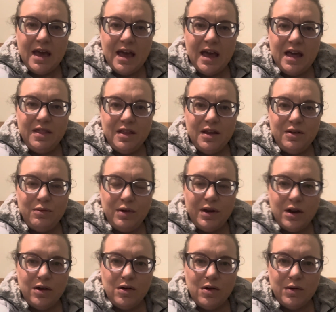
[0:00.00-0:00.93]
And then we
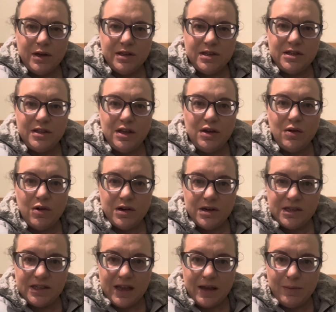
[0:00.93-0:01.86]
are going to the
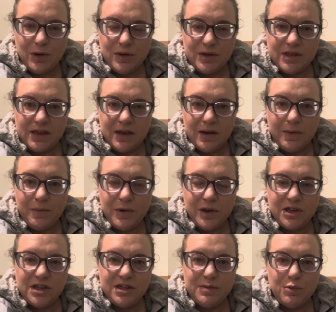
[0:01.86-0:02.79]
Orsay Museum,
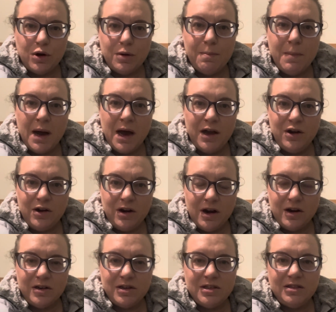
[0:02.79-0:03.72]
which is more modern
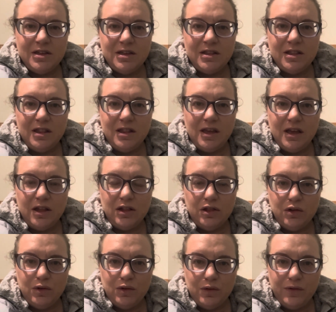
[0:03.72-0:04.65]
art than the
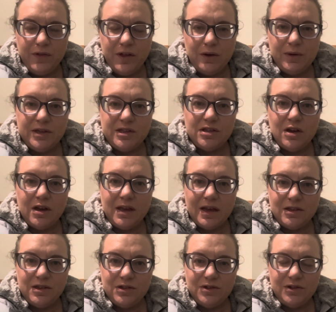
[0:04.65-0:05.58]
Louvre that we saw
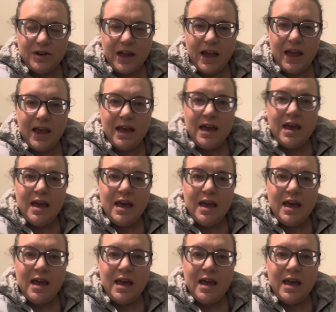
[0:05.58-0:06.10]
yesterday.